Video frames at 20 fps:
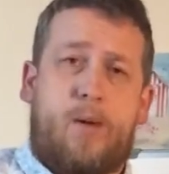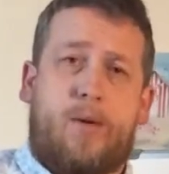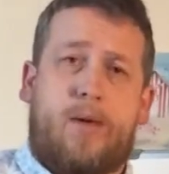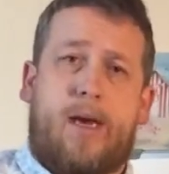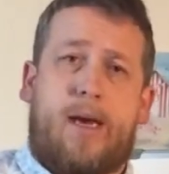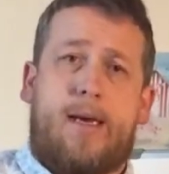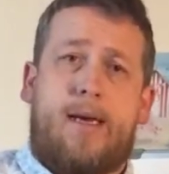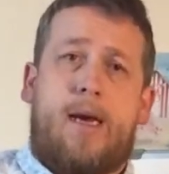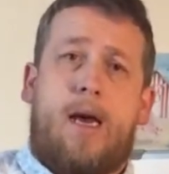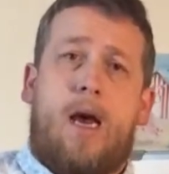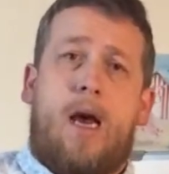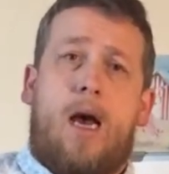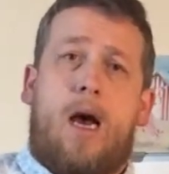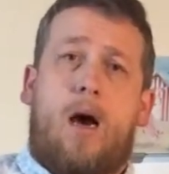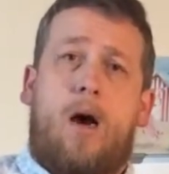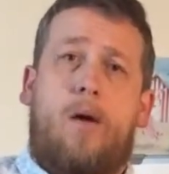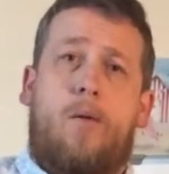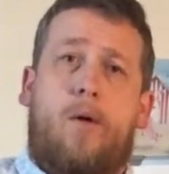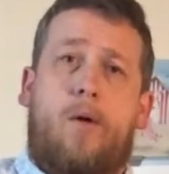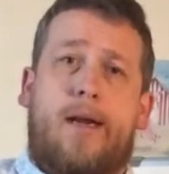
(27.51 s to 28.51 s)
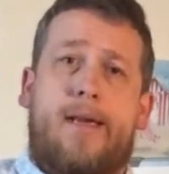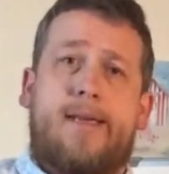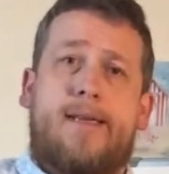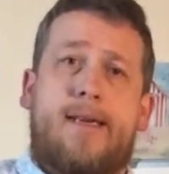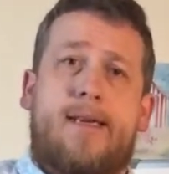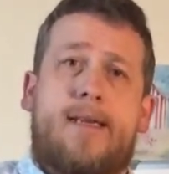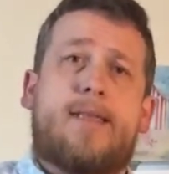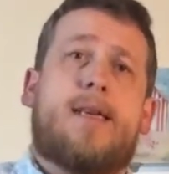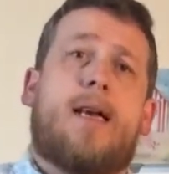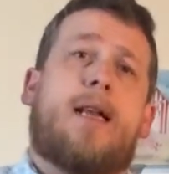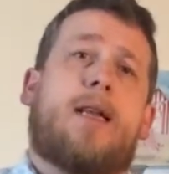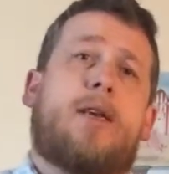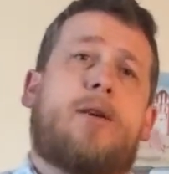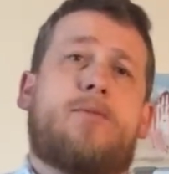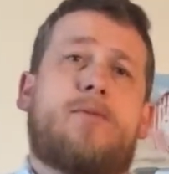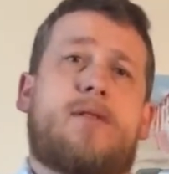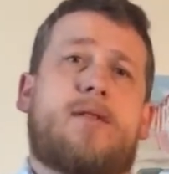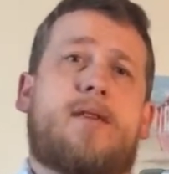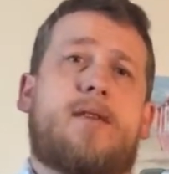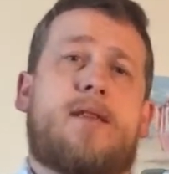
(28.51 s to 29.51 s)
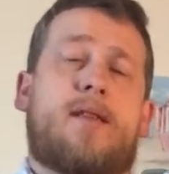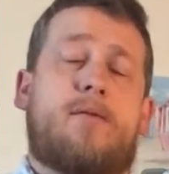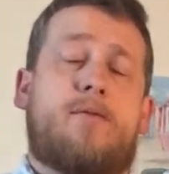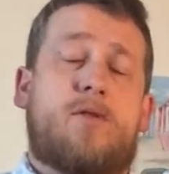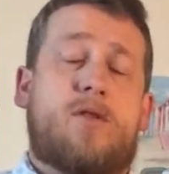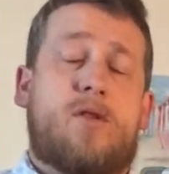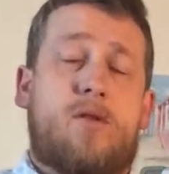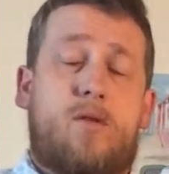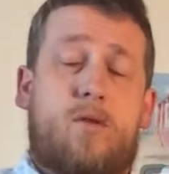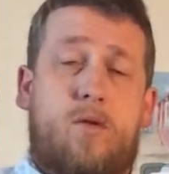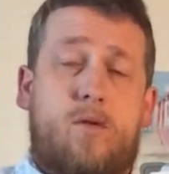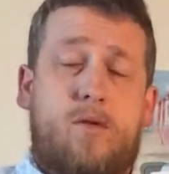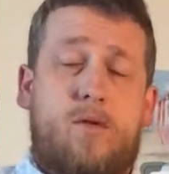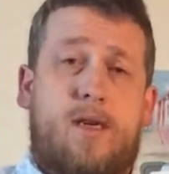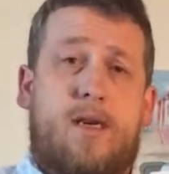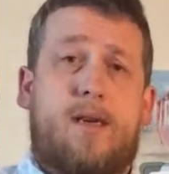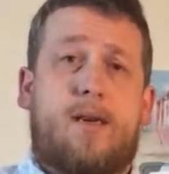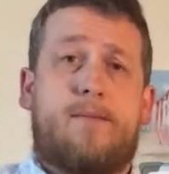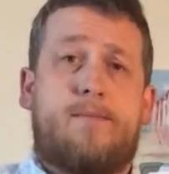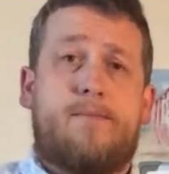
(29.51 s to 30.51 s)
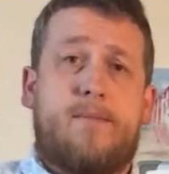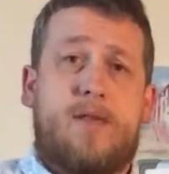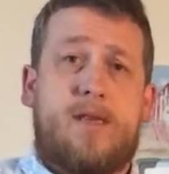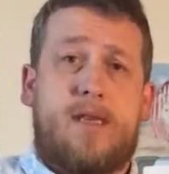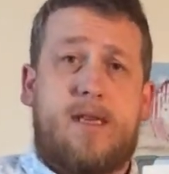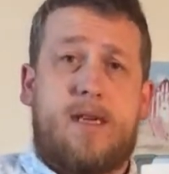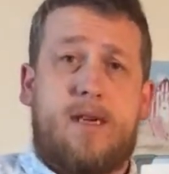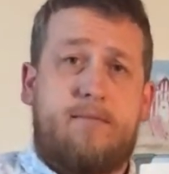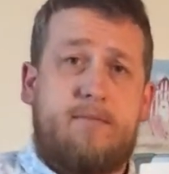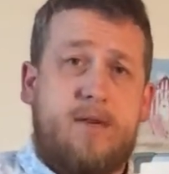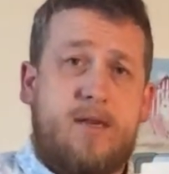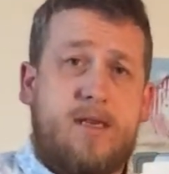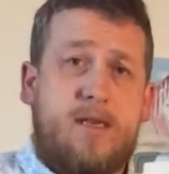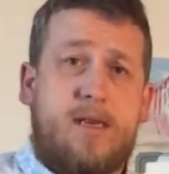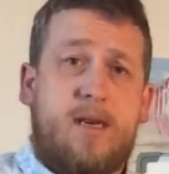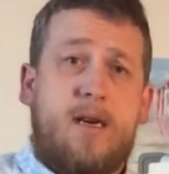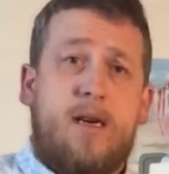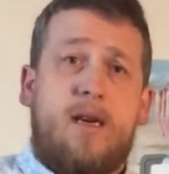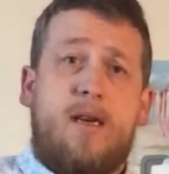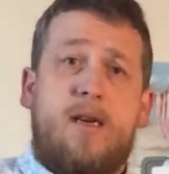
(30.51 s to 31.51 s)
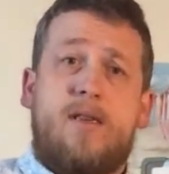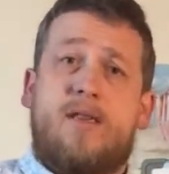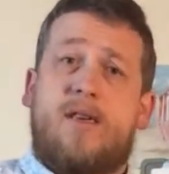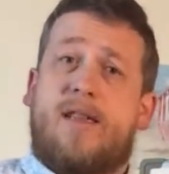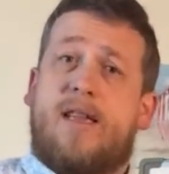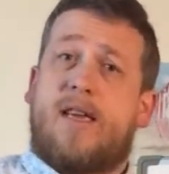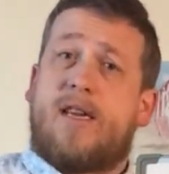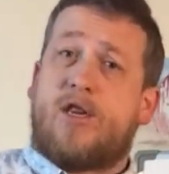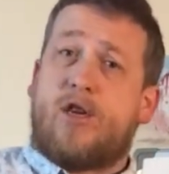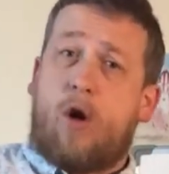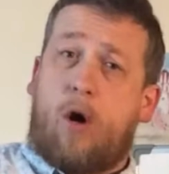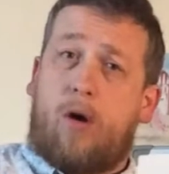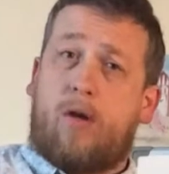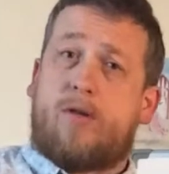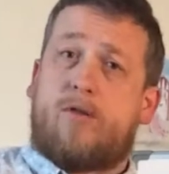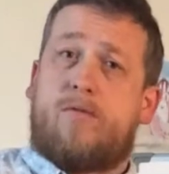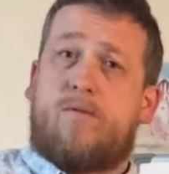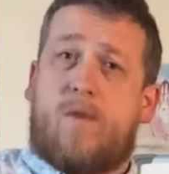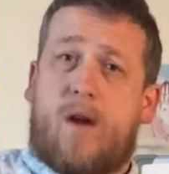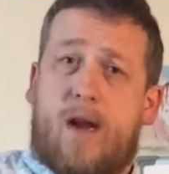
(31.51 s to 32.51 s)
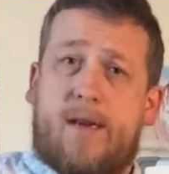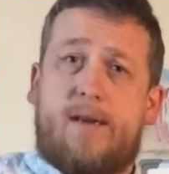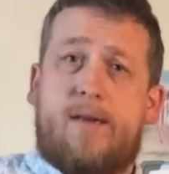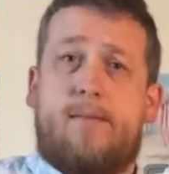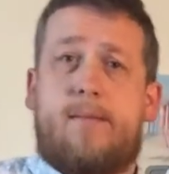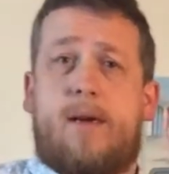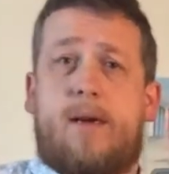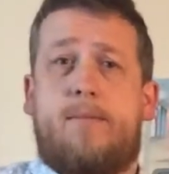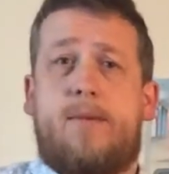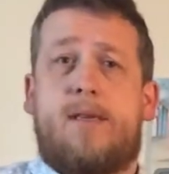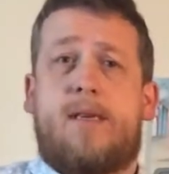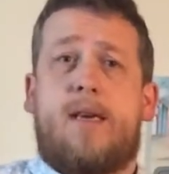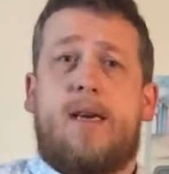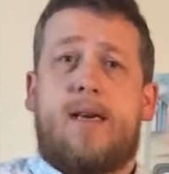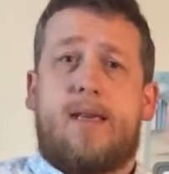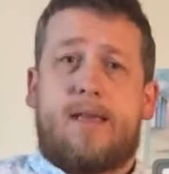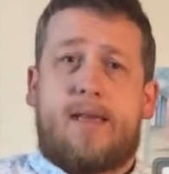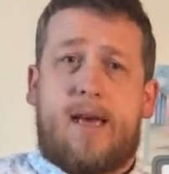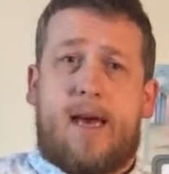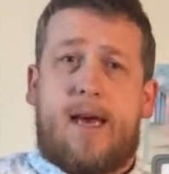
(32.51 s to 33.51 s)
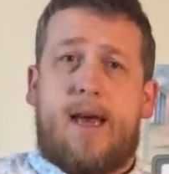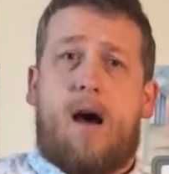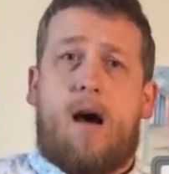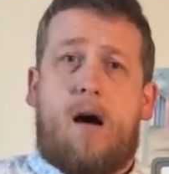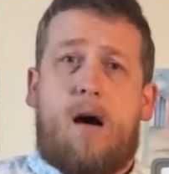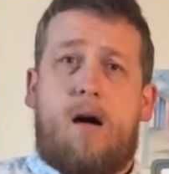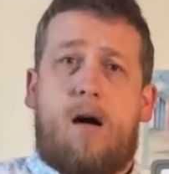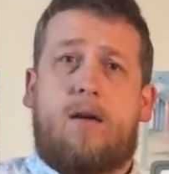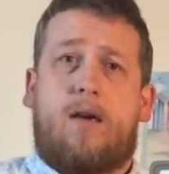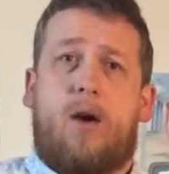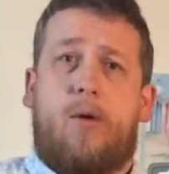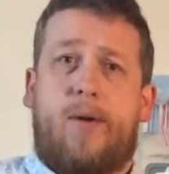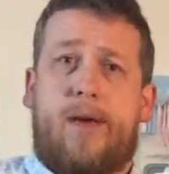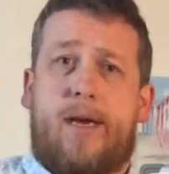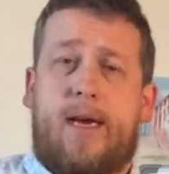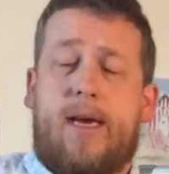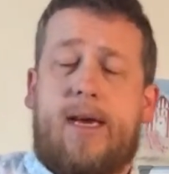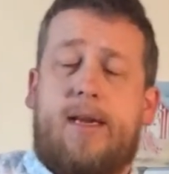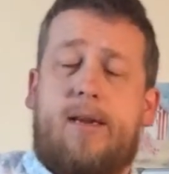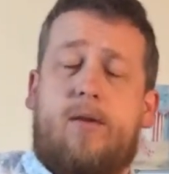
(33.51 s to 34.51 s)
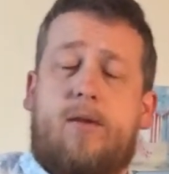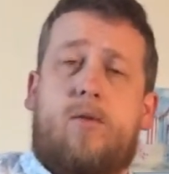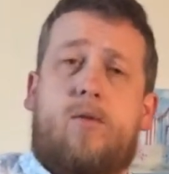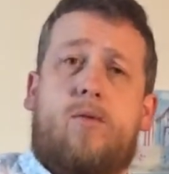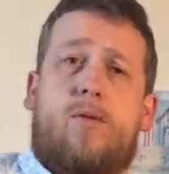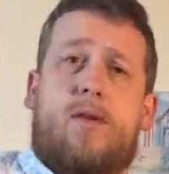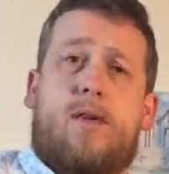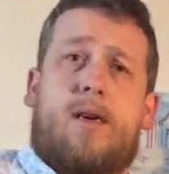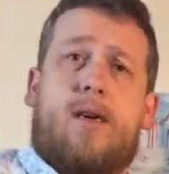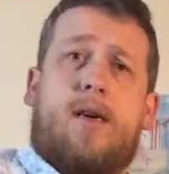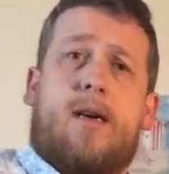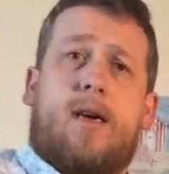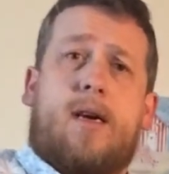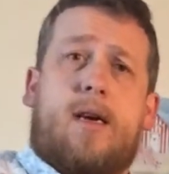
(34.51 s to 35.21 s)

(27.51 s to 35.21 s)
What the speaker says: Okay? And what I did tell you was that there was an order to the numbers. So they're not random numbers. They are going in an order.